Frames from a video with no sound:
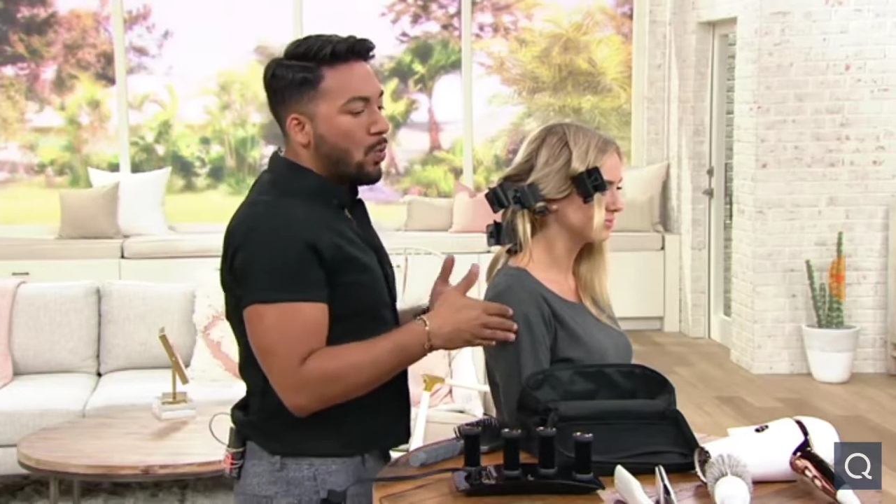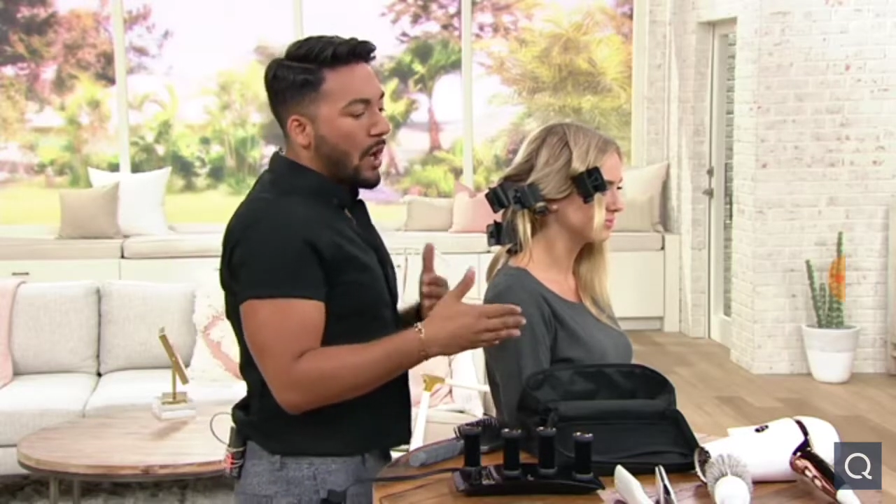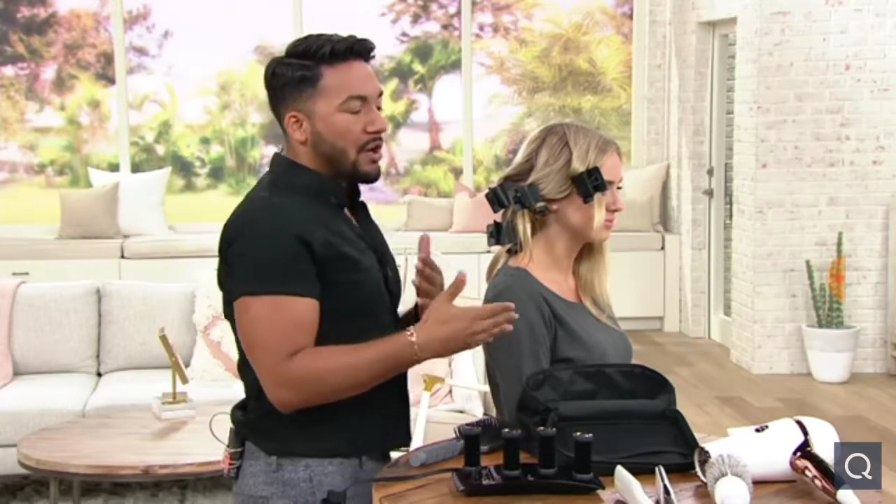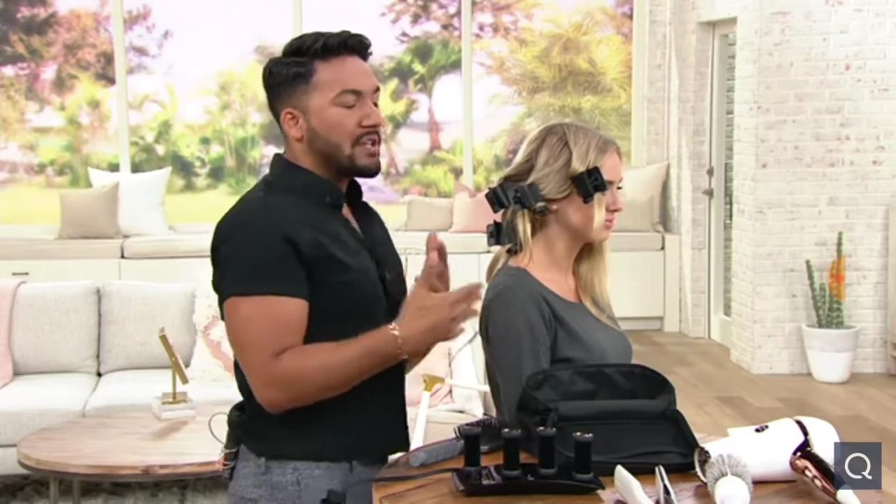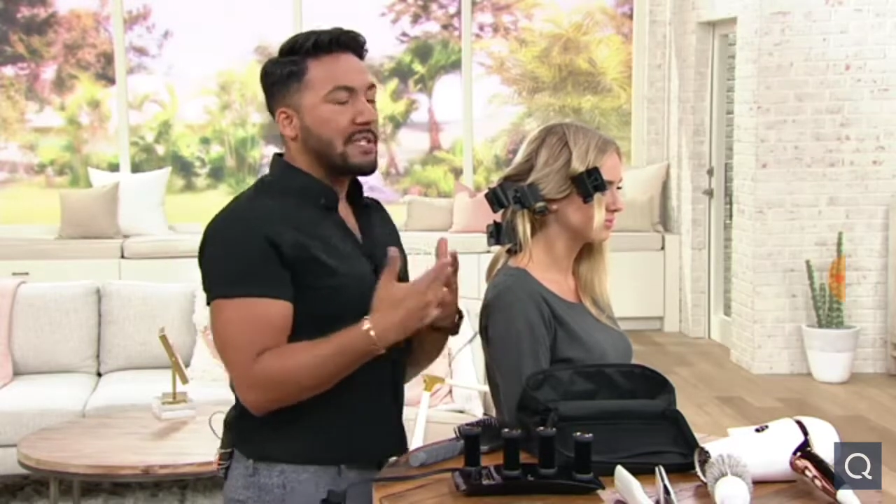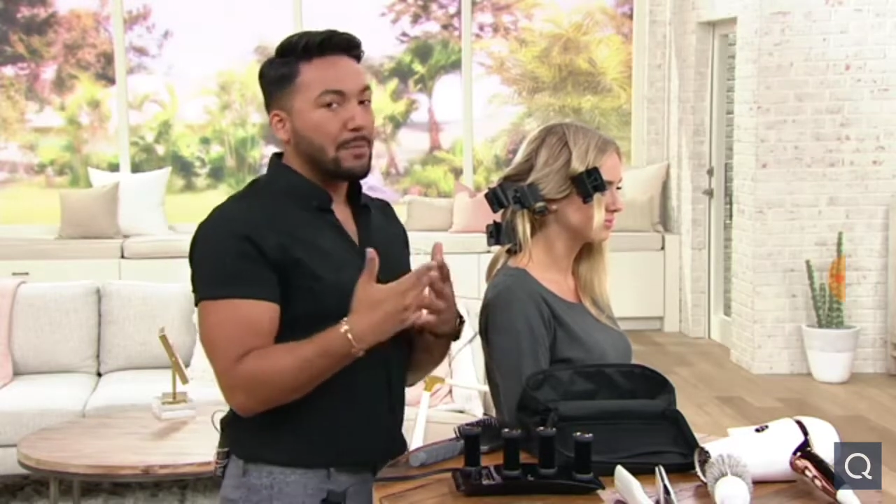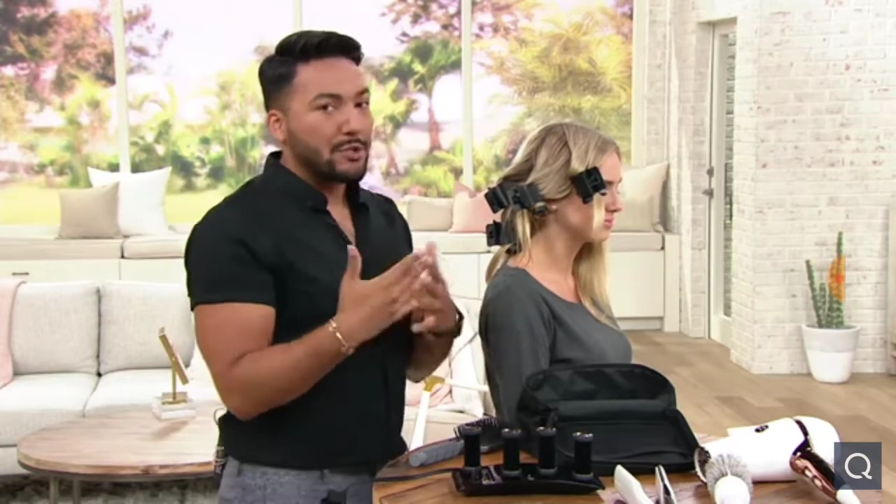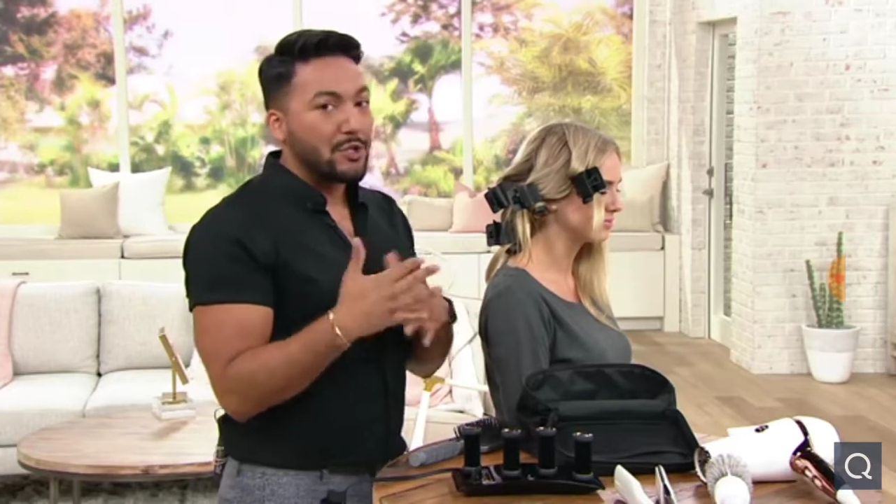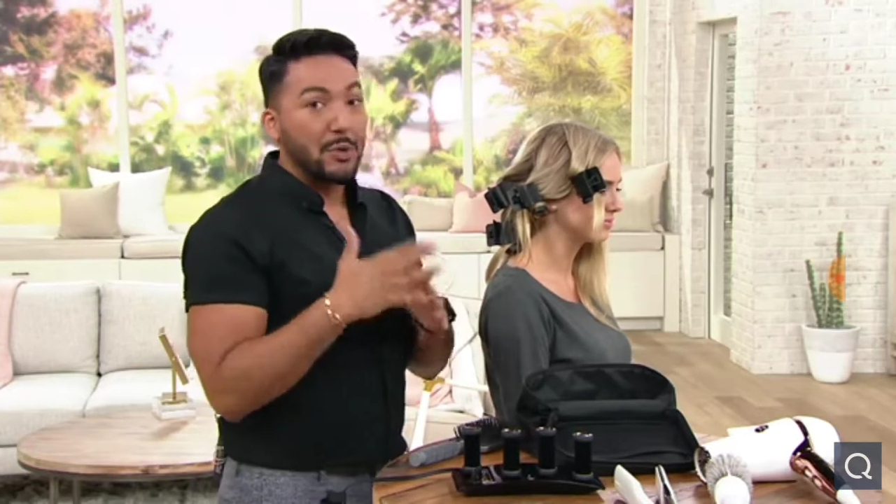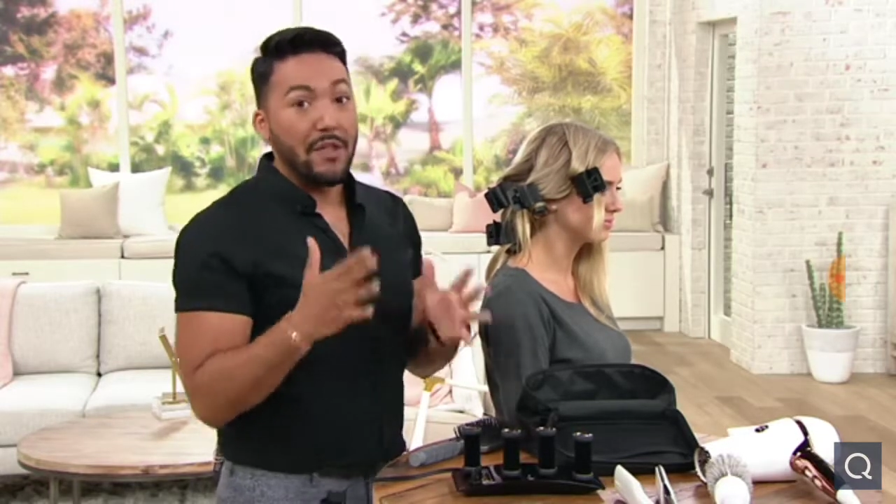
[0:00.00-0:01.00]
while you're still
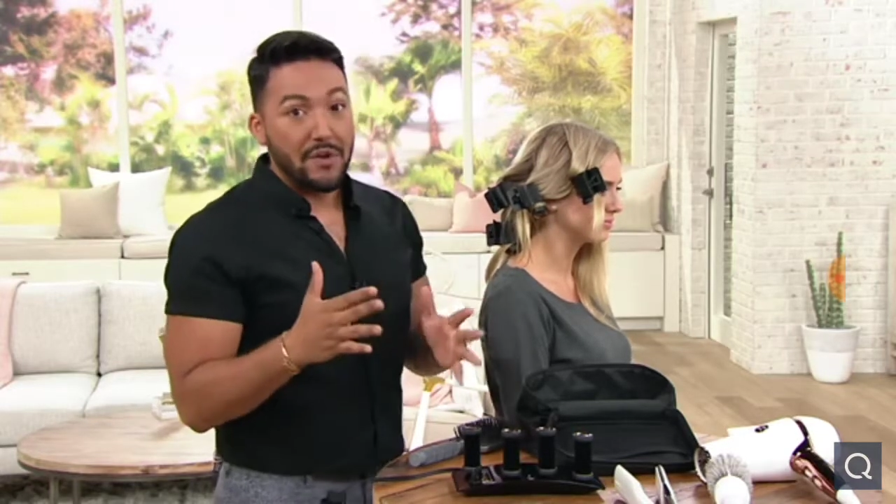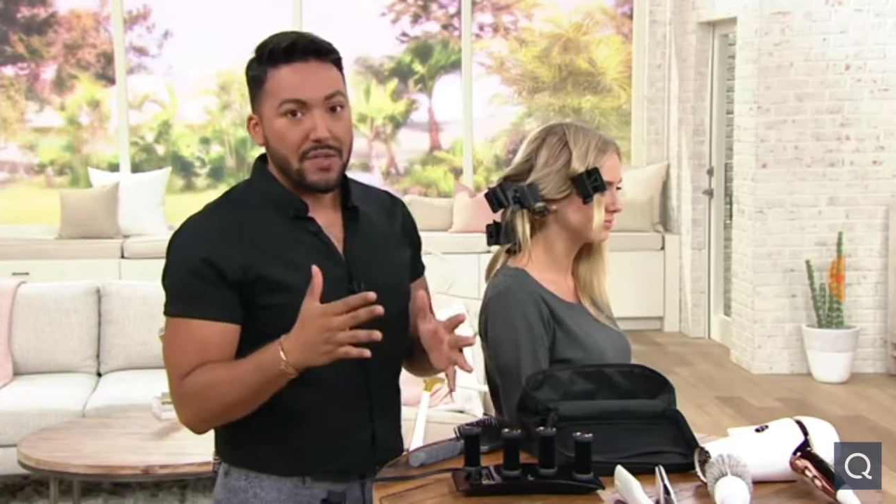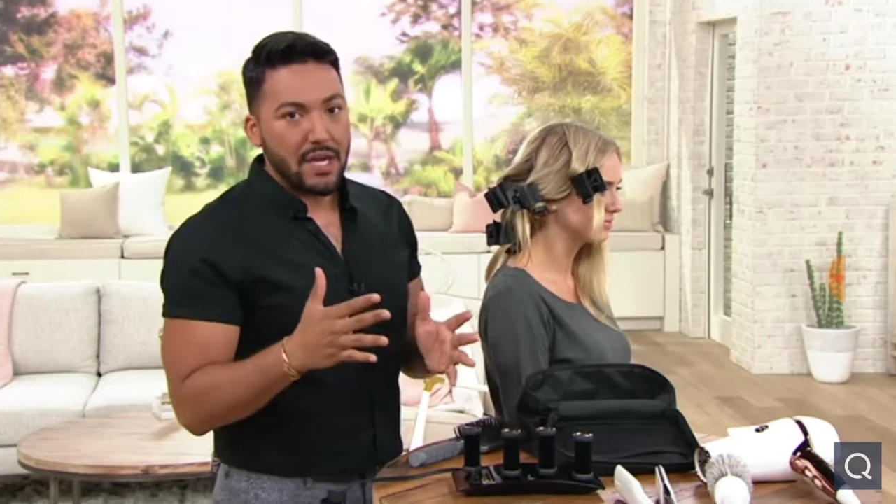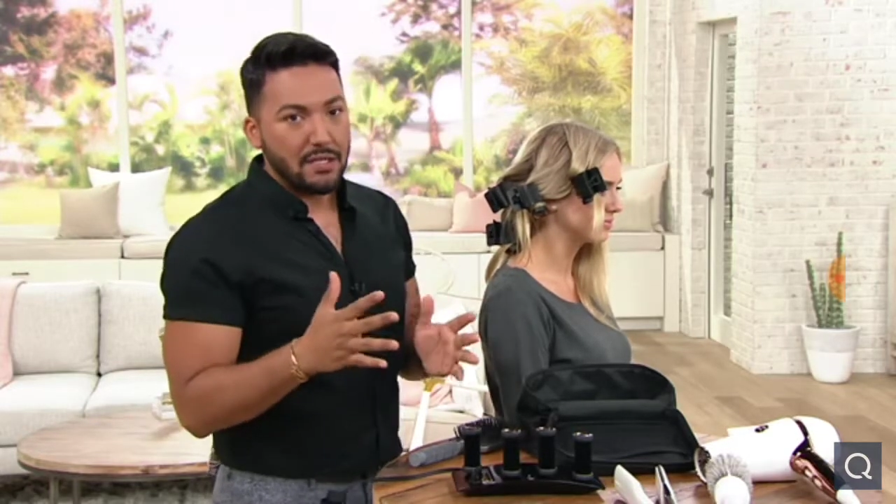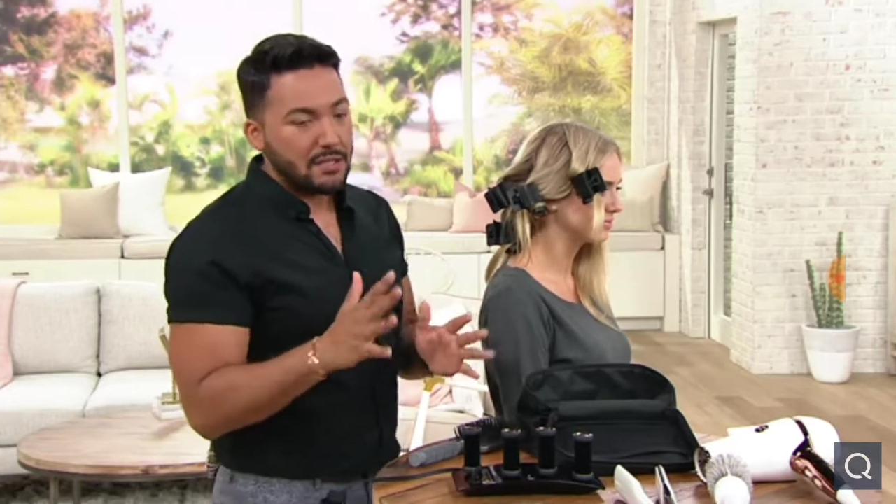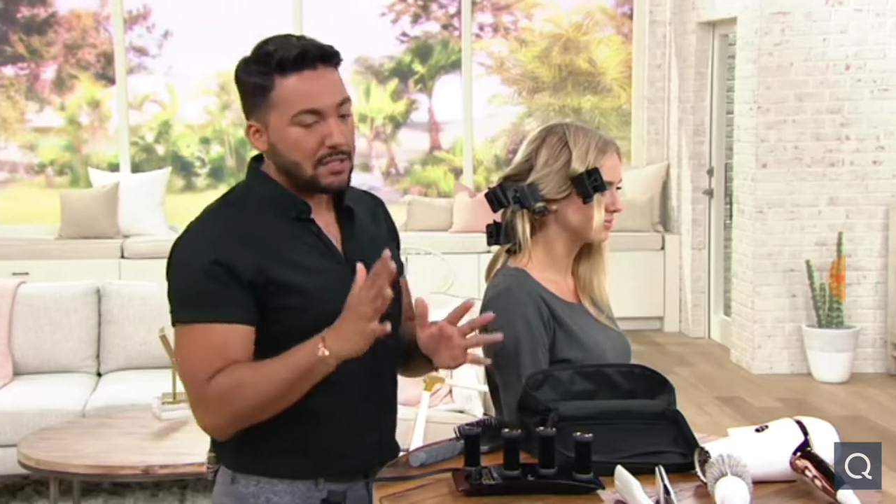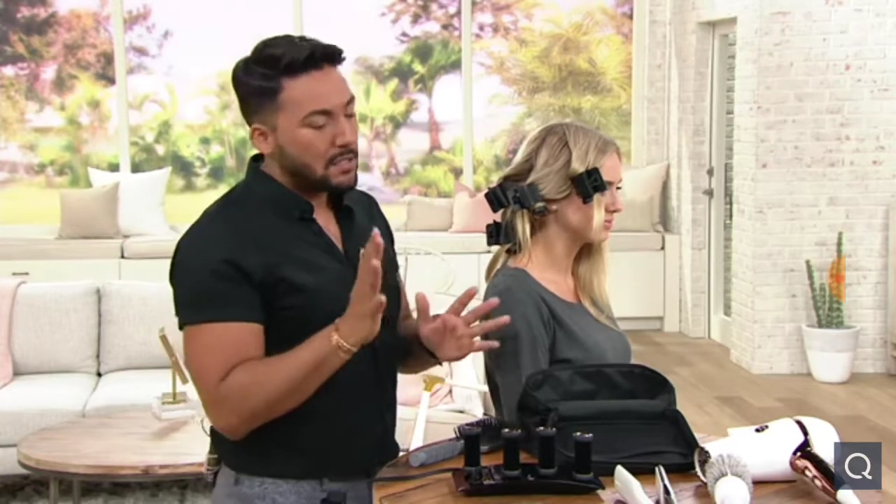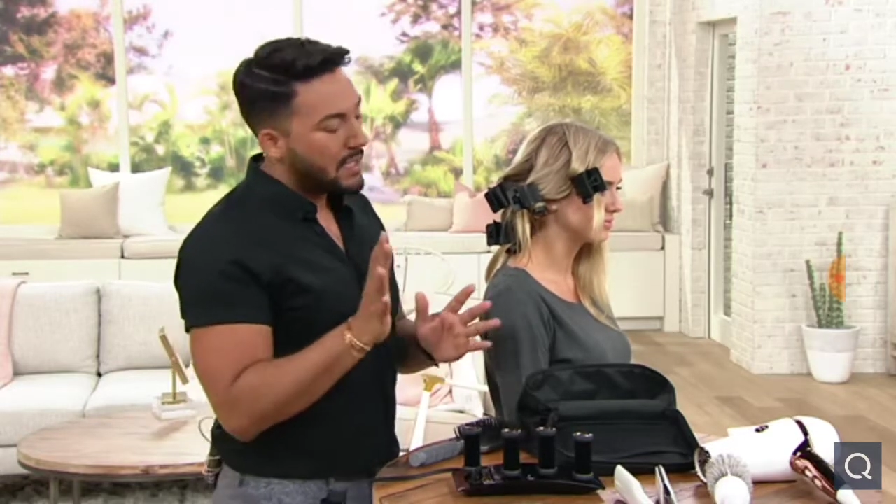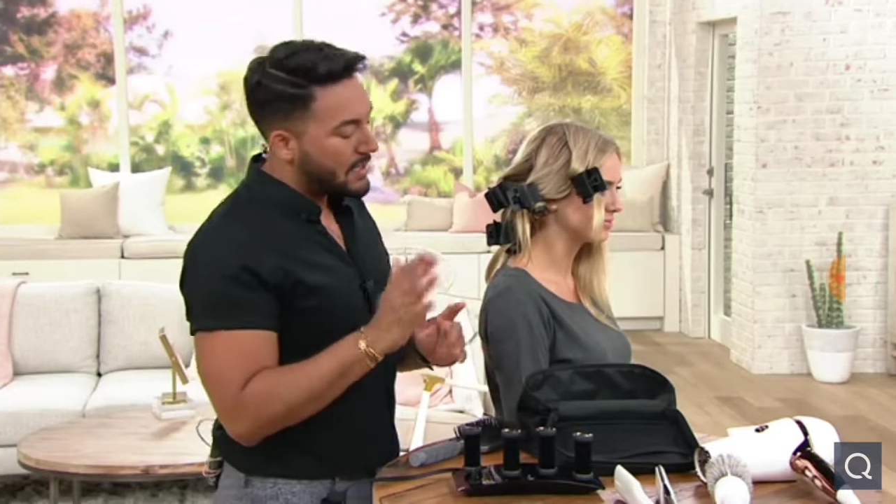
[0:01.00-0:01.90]
able to do other things,